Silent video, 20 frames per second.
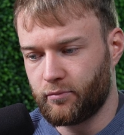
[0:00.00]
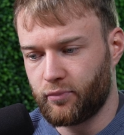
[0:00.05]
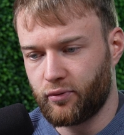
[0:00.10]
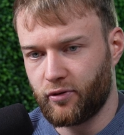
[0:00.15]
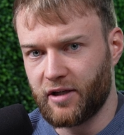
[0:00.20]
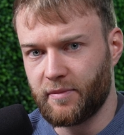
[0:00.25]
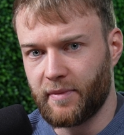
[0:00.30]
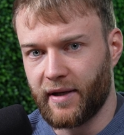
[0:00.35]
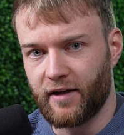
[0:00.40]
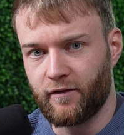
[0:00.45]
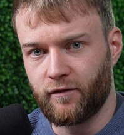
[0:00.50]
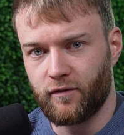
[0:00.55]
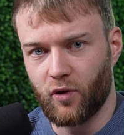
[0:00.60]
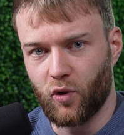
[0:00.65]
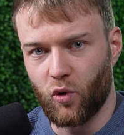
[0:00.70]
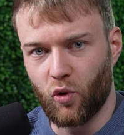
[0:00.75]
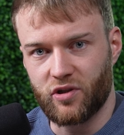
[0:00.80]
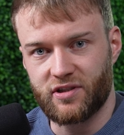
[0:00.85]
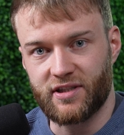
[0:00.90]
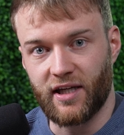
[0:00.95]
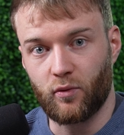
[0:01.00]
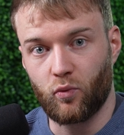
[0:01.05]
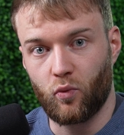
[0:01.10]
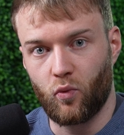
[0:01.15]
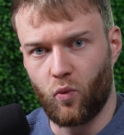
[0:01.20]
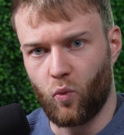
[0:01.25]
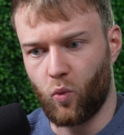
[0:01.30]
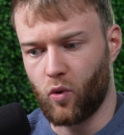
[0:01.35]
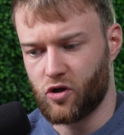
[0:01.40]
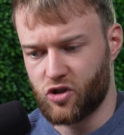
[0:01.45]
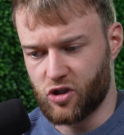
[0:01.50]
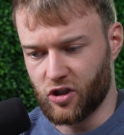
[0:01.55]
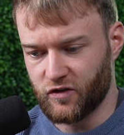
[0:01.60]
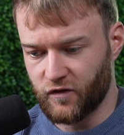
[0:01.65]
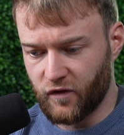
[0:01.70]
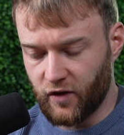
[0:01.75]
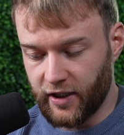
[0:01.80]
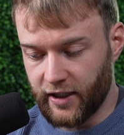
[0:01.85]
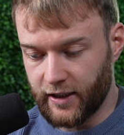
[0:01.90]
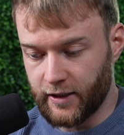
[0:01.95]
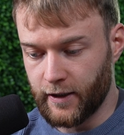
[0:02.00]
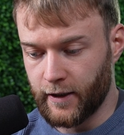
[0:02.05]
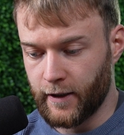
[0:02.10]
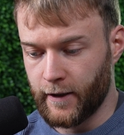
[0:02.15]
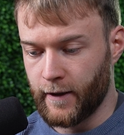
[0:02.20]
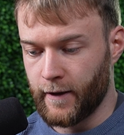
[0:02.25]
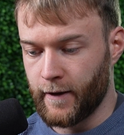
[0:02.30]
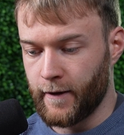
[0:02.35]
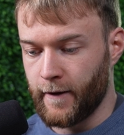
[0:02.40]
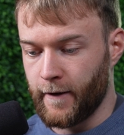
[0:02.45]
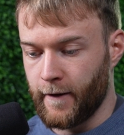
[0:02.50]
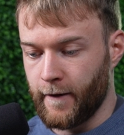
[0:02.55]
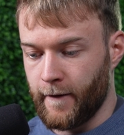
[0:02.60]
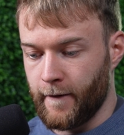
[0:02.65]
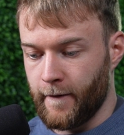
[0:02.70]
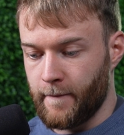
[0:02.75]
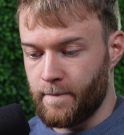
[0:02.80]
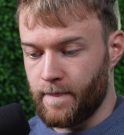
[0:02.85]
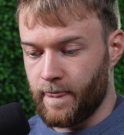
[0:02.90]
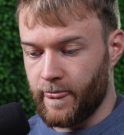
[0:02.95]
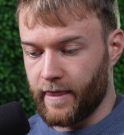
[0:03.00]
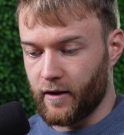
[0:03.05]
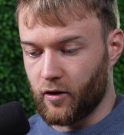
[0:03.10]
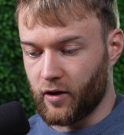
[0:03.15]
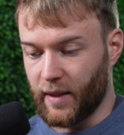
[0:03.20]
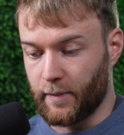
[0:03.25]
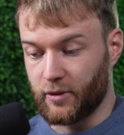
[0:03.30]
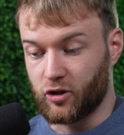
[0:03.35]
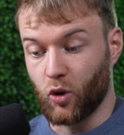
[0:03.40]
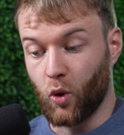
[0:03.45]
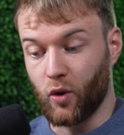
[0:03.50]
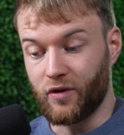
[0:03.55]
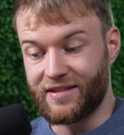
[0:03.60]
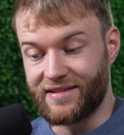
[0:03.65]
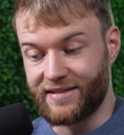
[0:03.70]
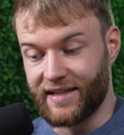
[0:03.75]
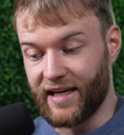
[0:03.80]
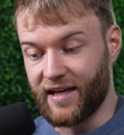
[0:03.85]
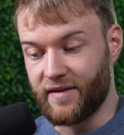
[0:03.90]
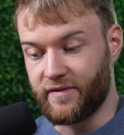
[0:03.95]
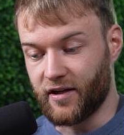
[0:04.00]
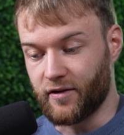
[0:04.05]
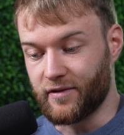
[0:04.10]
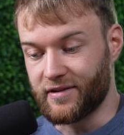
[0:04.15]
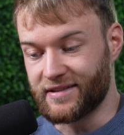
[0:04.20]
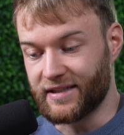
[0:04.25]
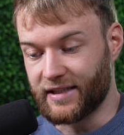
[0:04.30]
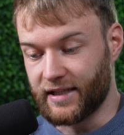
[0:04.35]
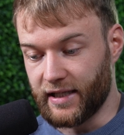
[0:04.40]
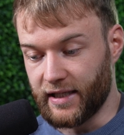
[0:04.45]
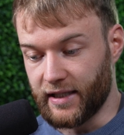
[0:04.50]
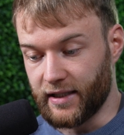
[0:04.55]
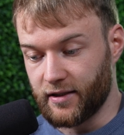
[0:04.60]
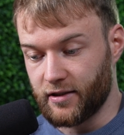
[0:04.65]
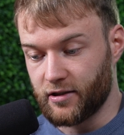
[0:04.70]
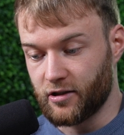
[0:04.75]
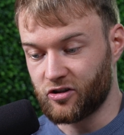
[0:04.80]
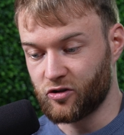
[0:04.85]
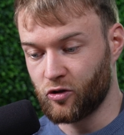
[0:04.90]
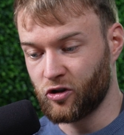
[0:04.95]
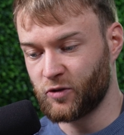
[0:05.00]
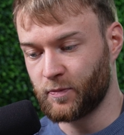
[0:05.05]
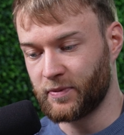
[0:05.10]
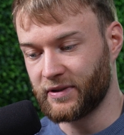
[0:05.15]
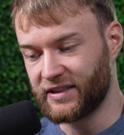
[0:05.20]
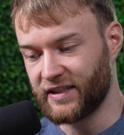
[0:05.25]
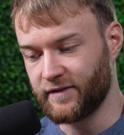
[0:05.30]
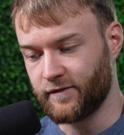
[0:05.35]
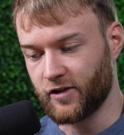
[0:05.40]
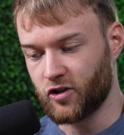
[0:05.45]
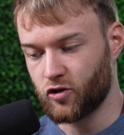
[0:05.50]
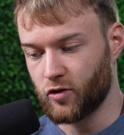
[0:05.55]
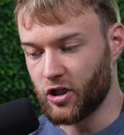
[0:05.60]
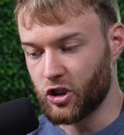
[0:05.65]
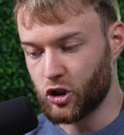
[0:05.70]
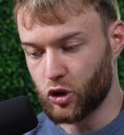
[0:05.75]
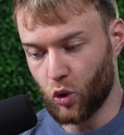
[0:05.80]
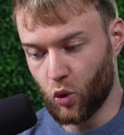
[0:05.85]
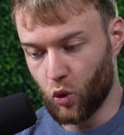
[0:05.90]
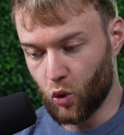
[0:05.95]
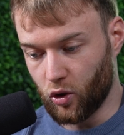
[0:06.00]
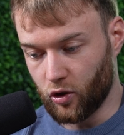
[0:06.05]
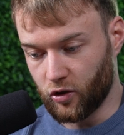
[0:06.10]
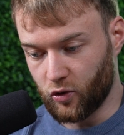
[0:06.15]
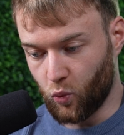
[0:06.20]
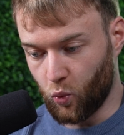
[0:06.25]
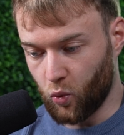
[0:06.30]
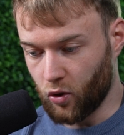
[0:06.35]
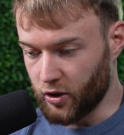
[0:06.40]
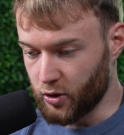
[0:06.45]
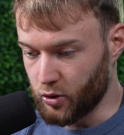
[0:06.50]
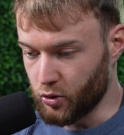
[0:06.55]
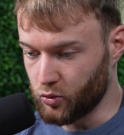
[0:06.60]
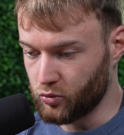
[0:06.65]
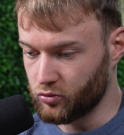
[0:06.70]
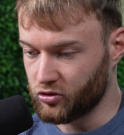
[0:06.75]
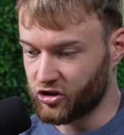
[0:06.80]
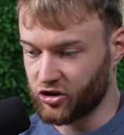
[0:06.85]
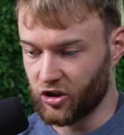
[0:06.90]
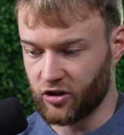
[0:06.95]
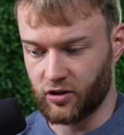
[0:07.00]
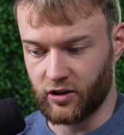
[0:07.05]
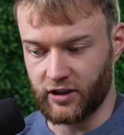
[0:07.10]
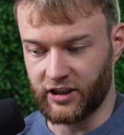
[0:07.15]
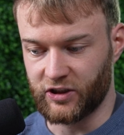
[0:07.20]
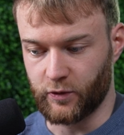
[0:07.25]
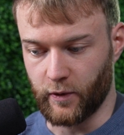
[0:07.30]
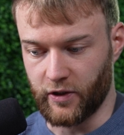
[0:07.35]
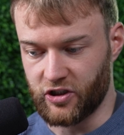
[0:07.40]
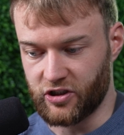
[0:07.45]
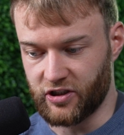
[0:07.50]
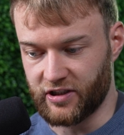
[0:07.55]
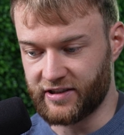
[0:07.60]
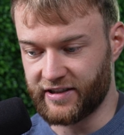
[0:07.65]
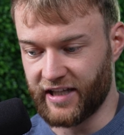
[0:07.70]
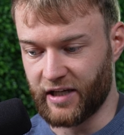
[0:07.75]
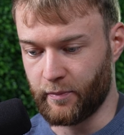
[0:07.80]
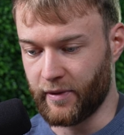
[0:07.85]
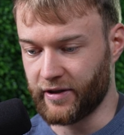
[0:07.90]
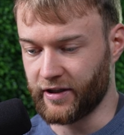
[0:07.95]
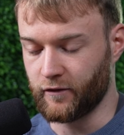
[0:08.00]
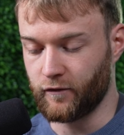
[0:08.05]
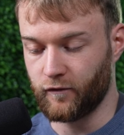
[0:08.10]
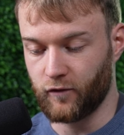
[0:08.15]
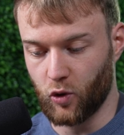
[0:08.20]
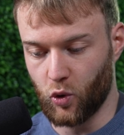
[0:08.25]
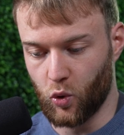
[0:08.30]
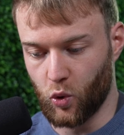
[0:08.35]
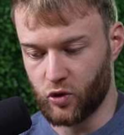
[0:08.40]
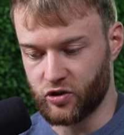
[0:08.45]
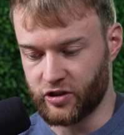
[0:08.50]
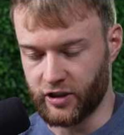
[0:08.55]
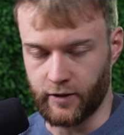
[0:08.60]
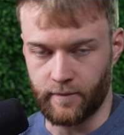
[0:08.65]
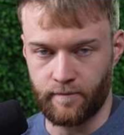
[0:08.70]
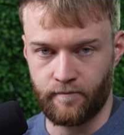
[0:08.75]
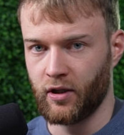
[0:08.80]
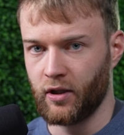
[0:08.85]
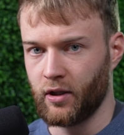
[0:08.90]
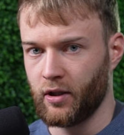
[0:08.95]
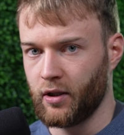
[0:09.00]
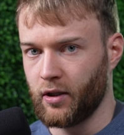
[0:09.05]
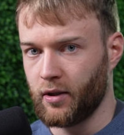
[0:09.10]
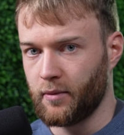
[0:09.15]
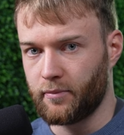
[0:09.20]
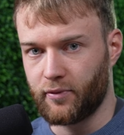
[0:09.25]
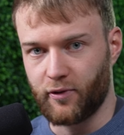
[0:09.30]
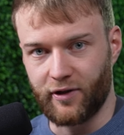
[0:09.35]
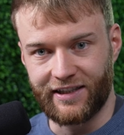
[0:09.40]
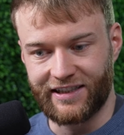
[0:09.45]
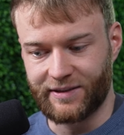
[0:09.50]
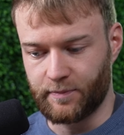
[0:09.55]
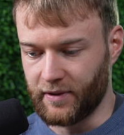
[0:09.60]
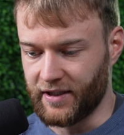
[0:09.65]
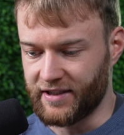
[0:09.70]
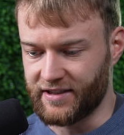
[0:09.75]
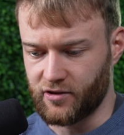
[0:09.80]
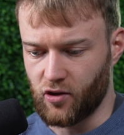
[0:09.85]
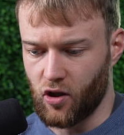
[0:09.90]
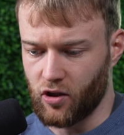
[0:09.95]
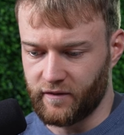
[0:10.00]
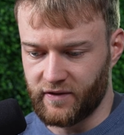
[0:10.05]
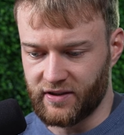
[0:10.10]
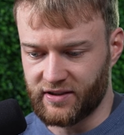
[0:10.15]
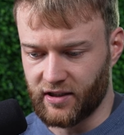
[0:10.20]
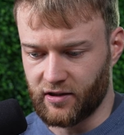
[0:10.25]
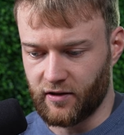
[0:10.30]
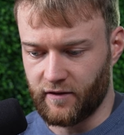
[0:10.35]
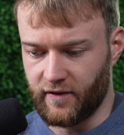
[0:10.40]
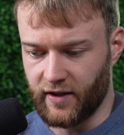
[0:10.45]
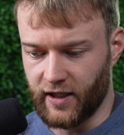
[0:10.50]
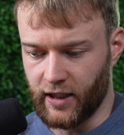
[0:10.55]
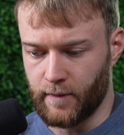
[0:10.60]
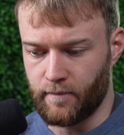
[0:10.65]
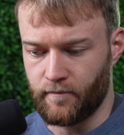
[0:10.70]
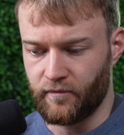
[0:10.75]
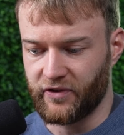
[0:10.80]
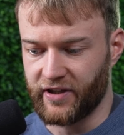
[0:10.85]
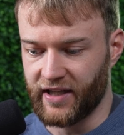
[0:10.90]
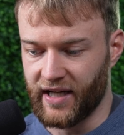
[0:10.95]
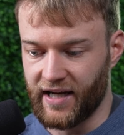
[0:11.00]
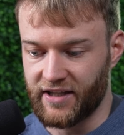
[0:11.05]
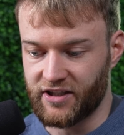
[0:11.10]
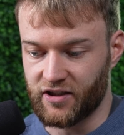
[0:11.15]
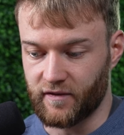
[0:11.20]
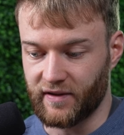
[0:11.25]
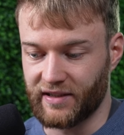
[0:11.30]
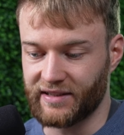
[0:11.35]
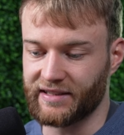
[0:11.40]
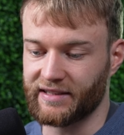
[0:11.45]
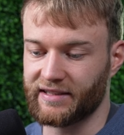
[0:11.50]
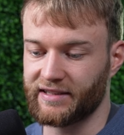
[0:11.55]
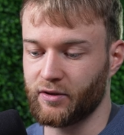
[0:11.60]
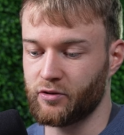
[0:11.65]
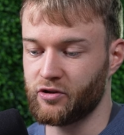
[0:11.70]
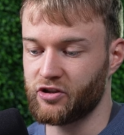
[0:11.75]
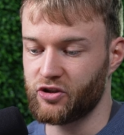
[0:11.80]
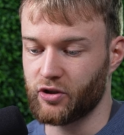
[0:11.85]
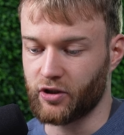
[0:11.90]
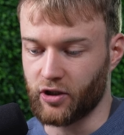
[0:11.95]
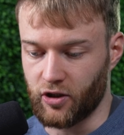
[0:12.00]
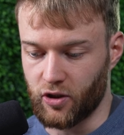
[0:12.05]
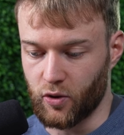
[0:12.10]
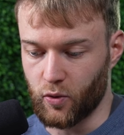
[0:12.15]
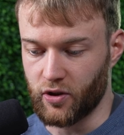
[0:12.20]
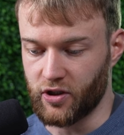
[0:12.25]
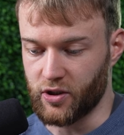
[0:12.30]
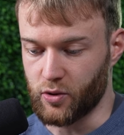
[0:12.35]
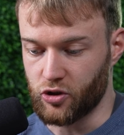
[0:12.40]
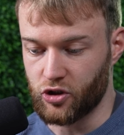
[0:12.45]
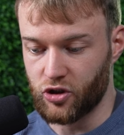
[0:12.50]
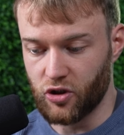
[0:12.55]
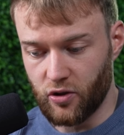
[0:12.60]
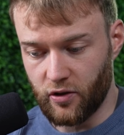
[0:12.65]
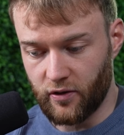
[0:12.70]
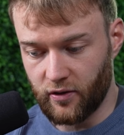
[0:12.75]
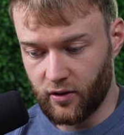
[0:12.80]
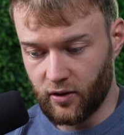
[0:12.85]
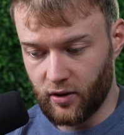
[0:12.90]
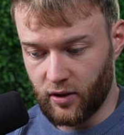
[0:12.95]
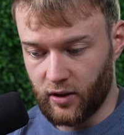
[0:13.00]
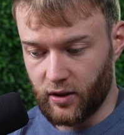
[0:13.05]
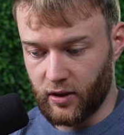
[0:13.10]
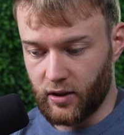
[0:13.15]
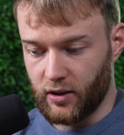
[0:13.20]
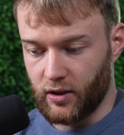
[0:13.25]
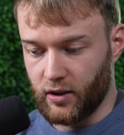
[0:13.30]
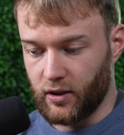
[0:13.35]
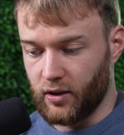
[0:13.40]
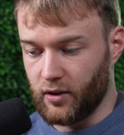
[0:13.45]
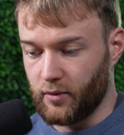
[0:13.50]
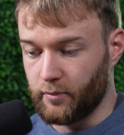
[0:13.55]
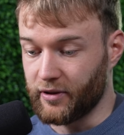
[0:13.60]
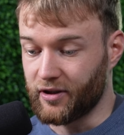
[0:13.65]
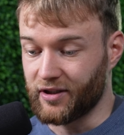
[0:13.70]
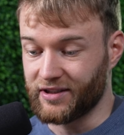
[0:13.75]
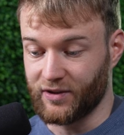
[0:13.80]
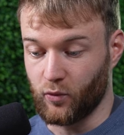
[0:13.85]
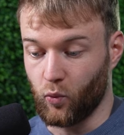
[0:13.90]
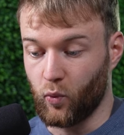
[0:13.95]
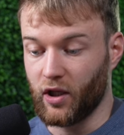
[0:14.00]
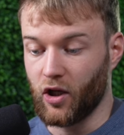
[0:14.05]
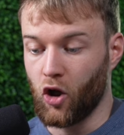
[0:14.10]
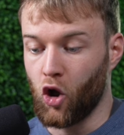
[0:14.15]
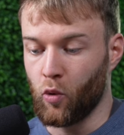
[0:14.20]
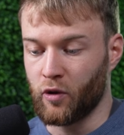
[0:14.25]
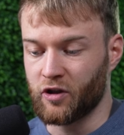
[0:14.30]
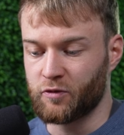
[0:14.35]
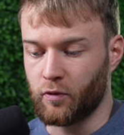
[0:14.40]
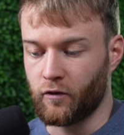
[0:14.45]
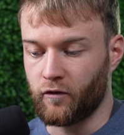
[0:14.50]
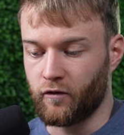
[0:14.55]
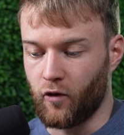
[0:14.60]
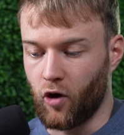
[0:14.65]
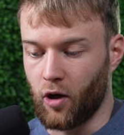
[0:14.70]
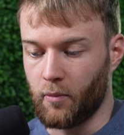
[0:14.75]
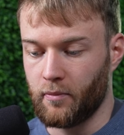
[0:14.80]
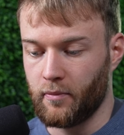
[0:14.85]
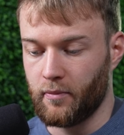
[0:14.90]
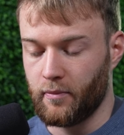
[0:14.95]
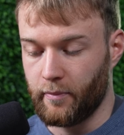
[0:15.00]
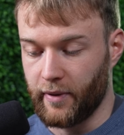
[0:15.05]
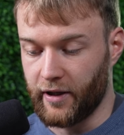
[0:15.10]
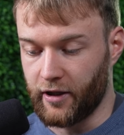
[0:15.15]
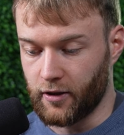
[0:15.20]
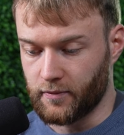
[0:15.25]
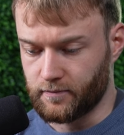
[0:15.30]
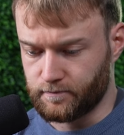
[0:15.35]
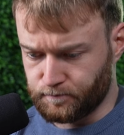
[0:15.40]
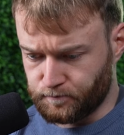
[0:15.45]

pre-made flows that work just fine. Okay, but don't stay there is the key. There's no specific threshold where you suddenly switch to segmented flows and price splits and all of this kind of thing. The answer is as soon as you can do it, you should, because it will always perform better.